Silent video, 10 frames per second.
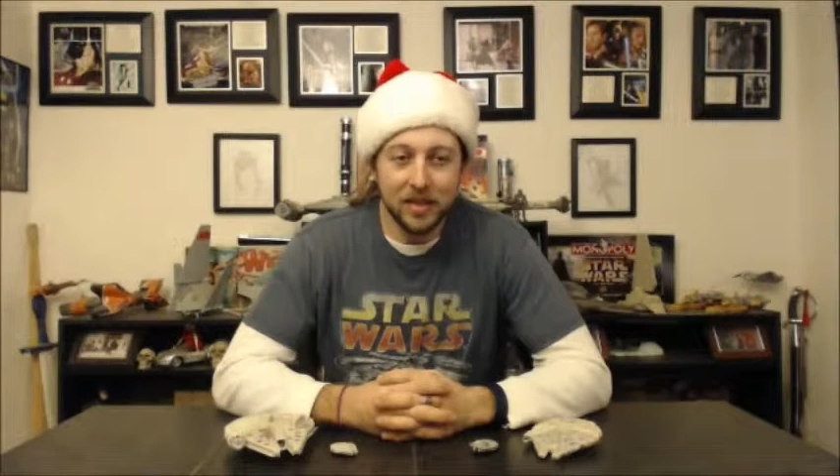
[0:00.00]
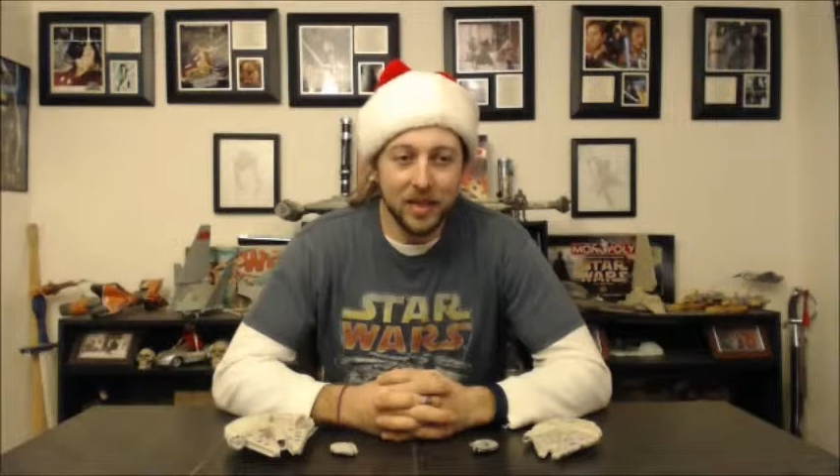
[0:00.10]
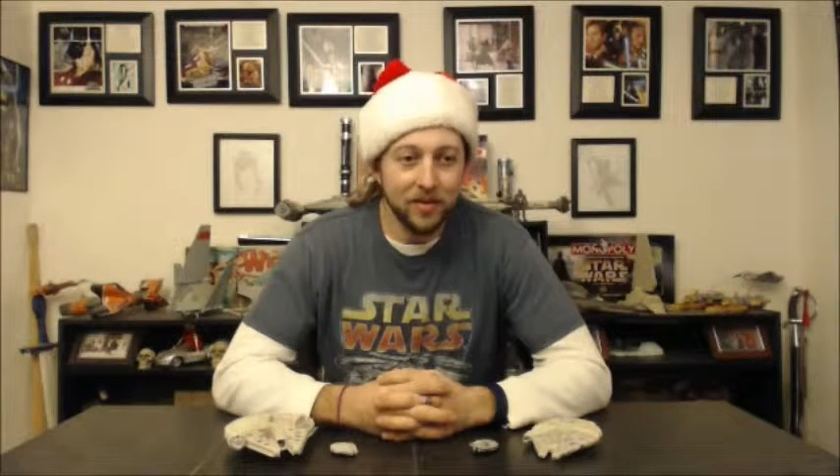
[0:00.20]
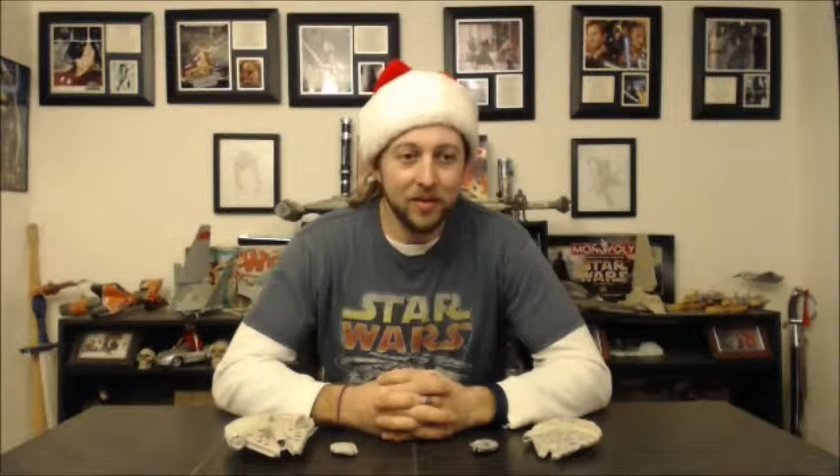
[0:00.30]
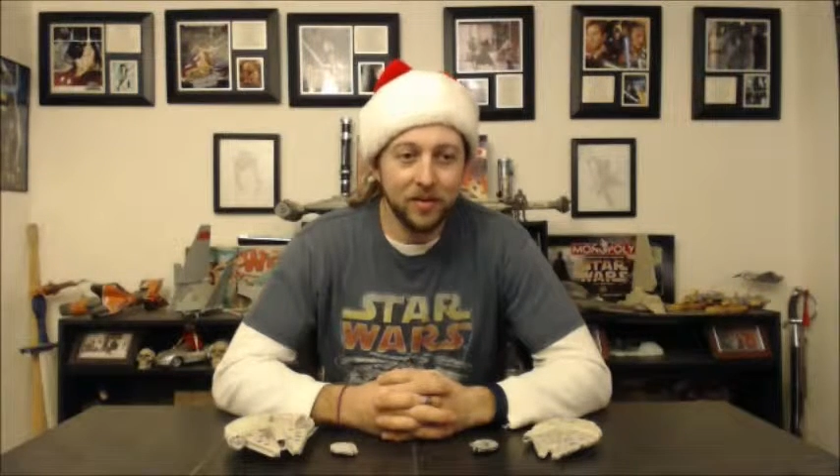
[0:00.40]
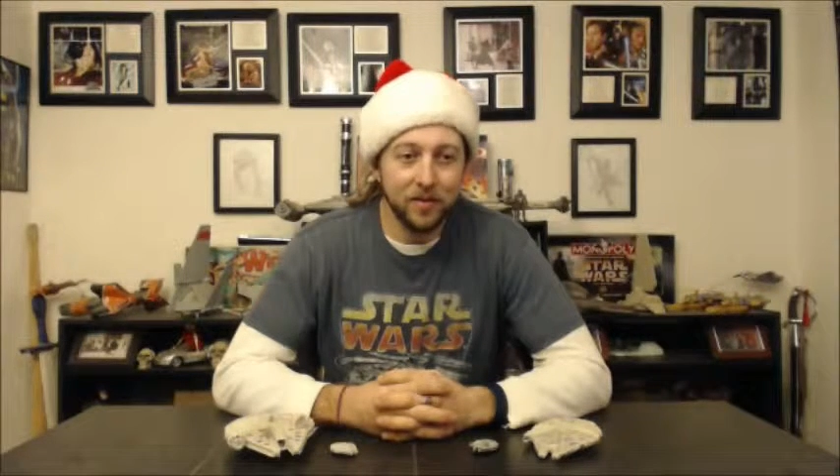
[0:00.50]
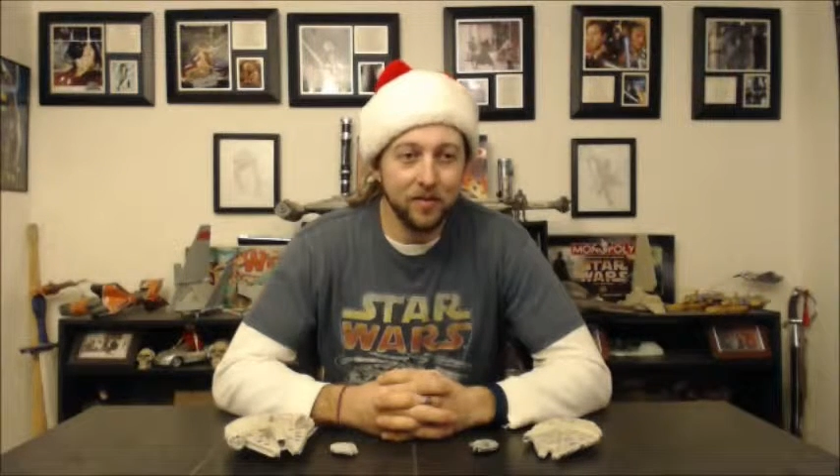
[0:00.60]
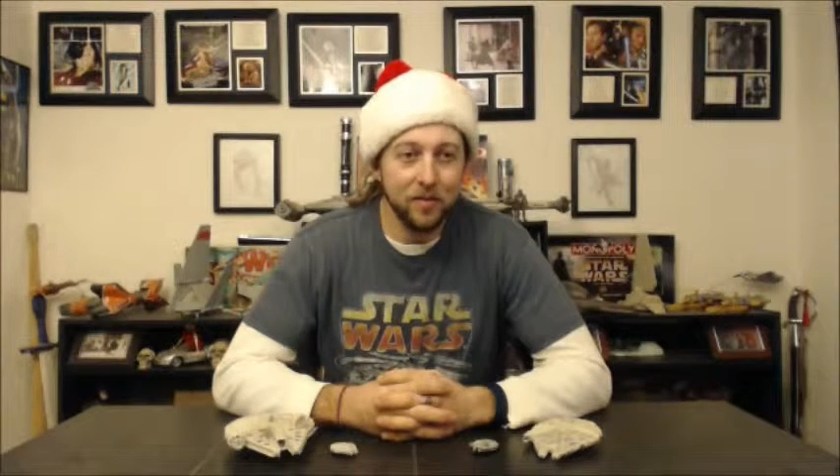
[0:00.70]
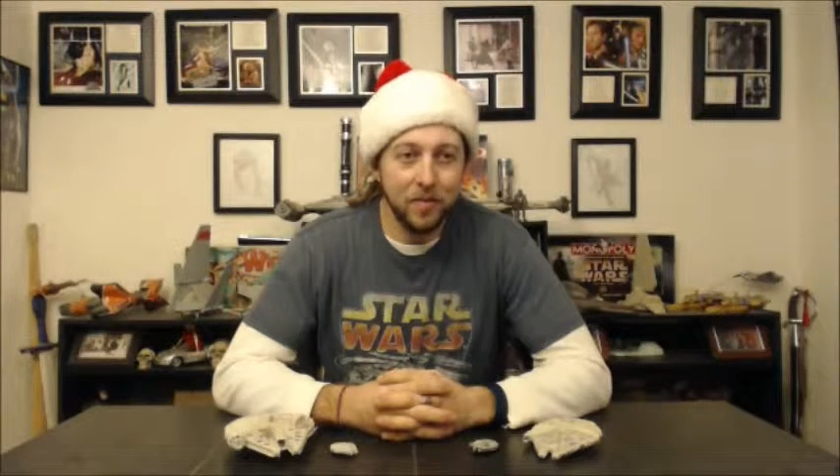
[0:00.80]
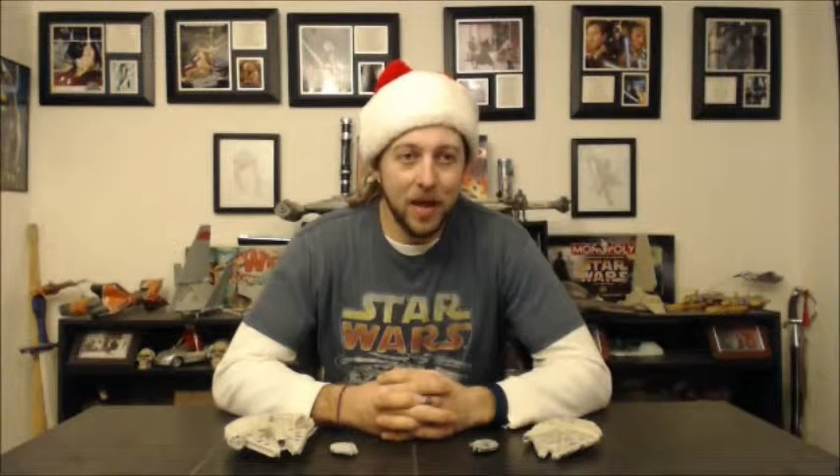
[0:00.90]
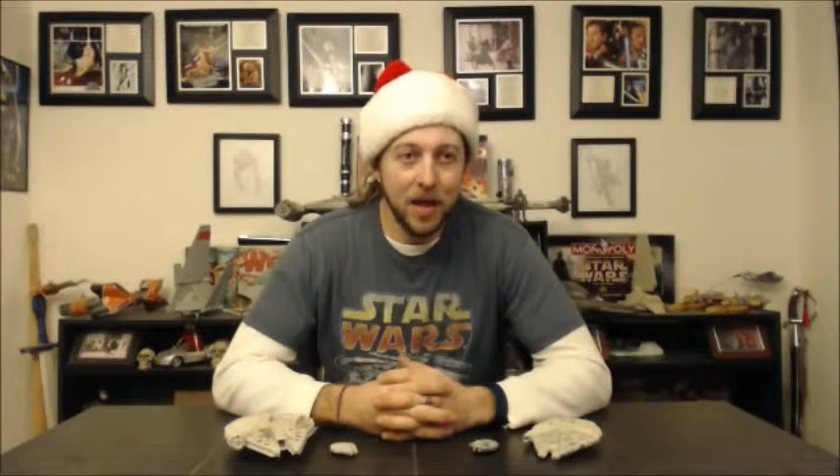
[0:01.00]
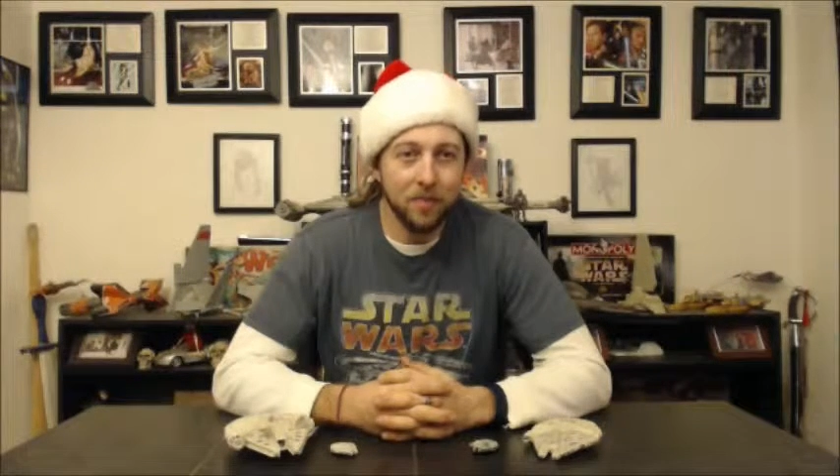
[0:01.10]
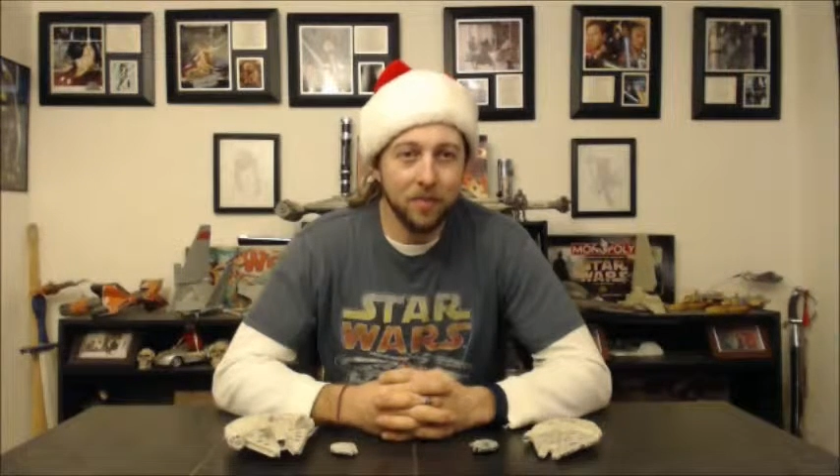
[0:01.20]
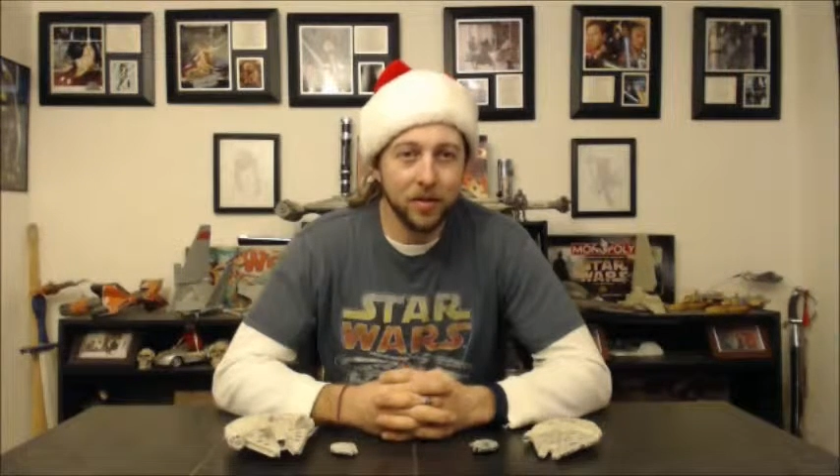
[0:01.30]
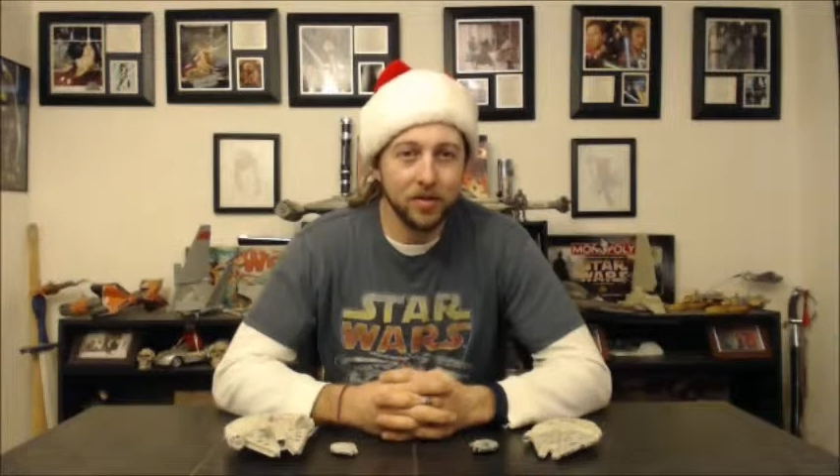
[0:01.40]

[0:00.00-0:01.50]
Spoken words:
together from the map,